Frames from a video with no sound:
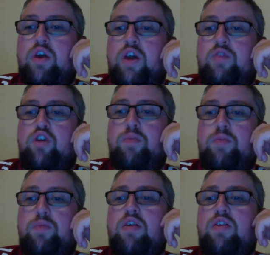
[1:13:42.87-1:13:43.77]
If you could
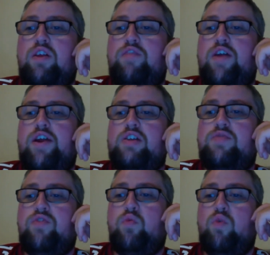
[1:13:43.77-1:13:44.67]
party 3 fighters
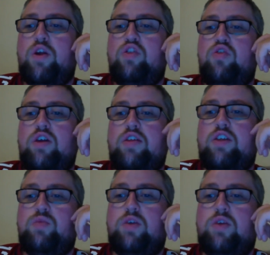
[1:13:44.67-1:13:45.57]
for 1 unit this
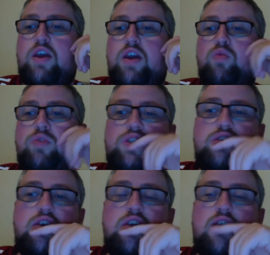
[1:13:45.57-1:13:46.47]
weekend, who would you
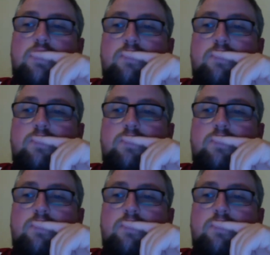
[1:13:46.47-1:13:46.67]
take?